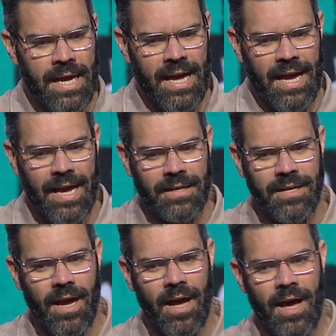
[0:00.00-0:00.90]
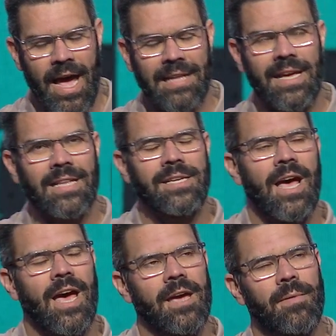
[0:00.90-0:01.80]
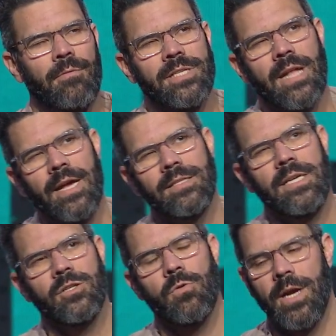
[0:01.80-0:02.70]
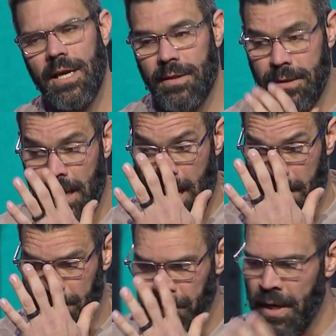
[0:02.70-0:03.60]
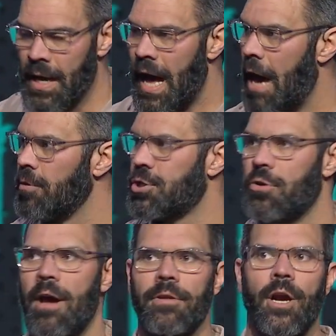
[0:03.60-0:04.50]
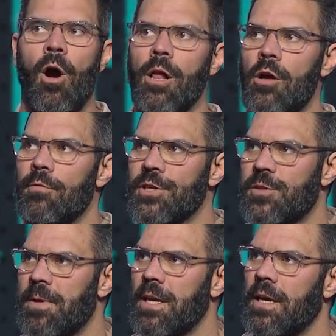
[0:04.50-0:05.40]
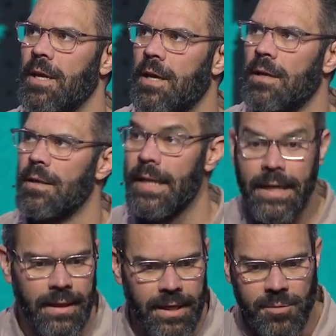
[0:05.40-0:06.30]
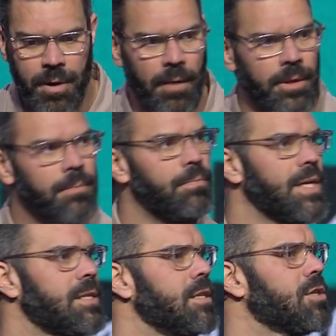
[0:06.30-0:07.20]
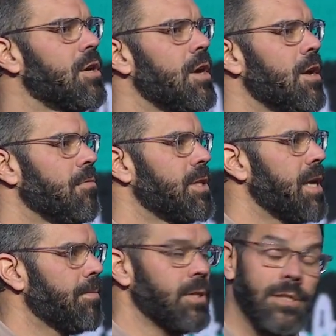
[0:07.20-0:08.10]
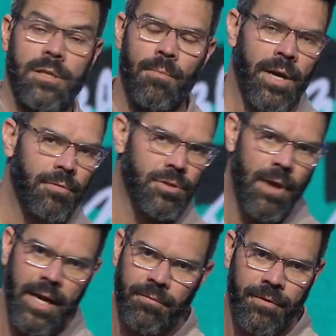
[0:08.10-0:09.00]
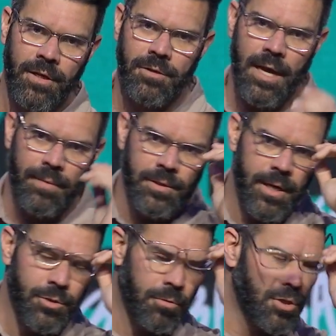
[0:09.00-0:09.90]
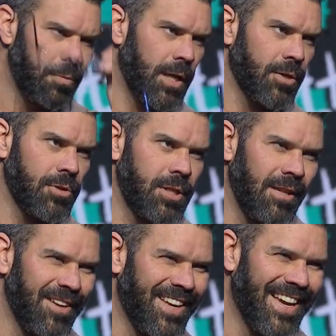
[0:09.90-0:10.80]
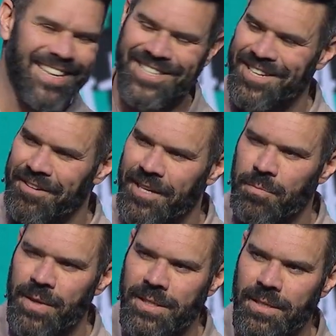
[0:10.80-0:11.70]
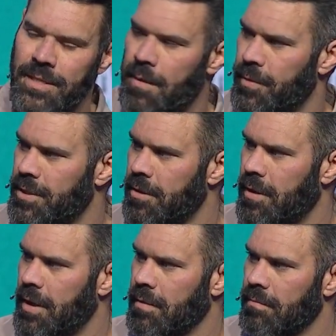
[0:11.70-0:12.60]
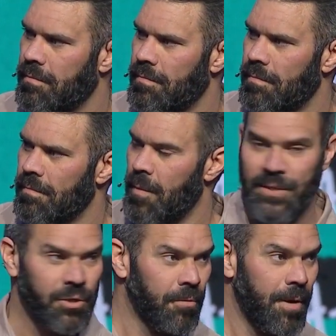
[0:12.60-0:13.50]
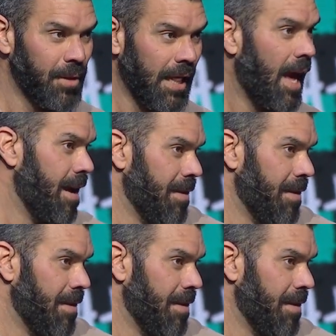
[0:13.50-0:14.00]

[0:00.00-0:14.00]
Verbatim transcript: And uh, at that time, I was 19, 20 at the time, I was traveling all over speaking and leading these public business receptions. If the money was right, it fit in your time schedule, would you be interested in looking at a serious business opportunity? I still remember the line.